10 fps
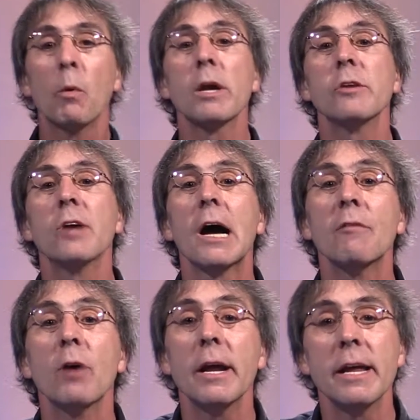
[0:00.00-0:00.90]
going to dive
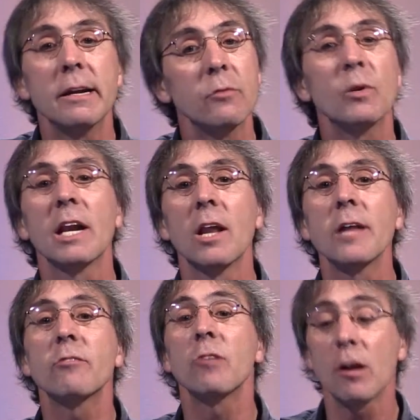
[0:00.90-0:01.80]
right in because we've got a
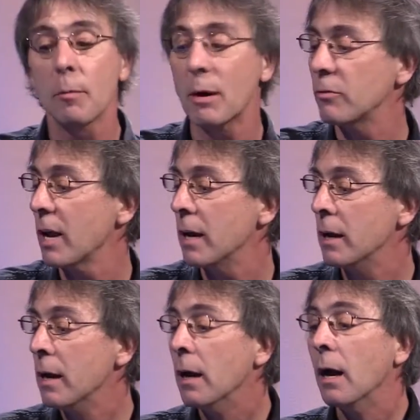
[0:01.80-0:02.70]
lot to talk about today.
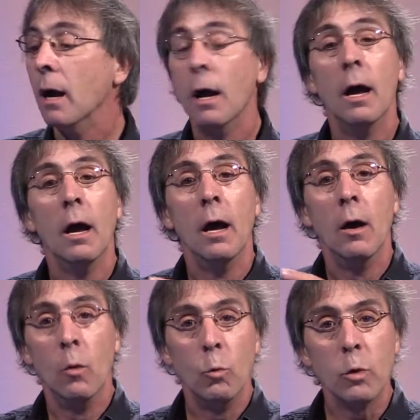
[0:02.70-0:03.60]

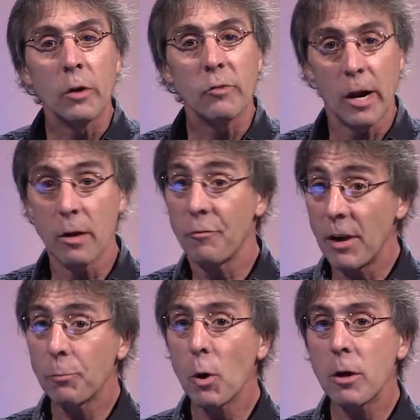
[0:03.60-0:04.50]
We're going to start on
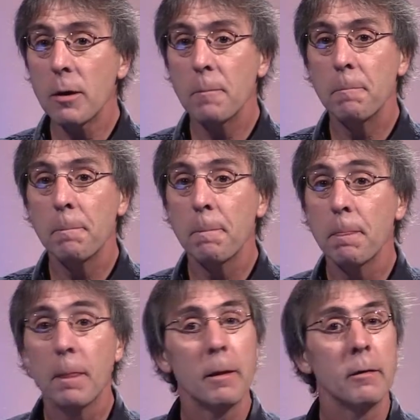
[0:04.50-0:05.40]
Facebook.
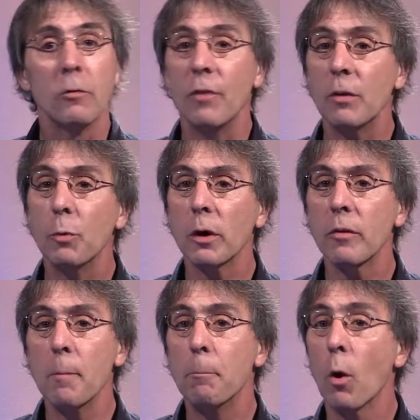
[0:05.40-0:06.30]
Facebook is
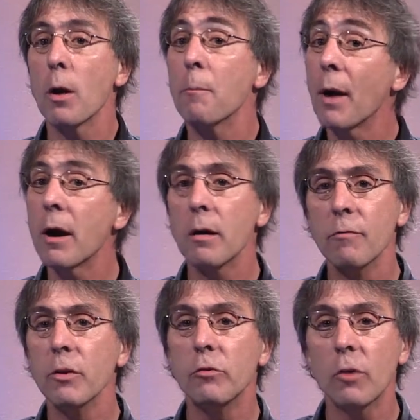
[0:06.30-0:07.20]
an important part of
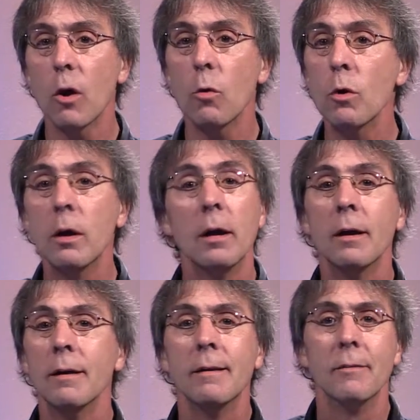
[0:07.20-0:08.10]
this show.
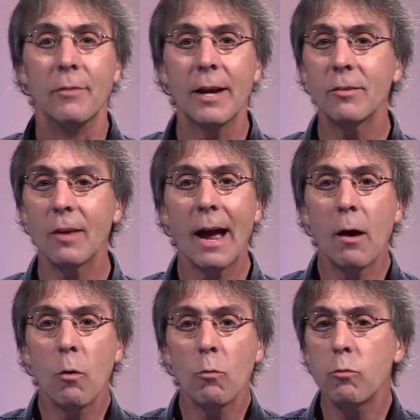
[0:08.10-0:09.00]
That's
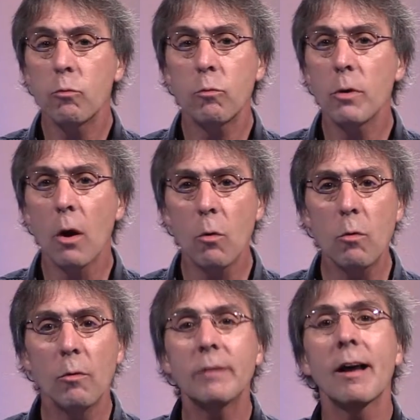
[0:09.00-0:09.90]
how,
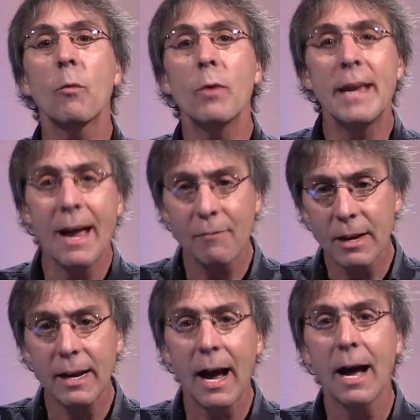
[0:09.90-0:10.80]
that's how we have
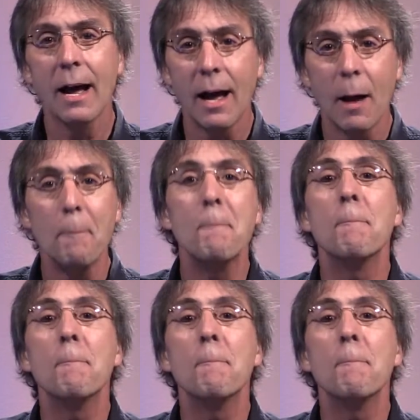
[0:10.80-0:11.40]
a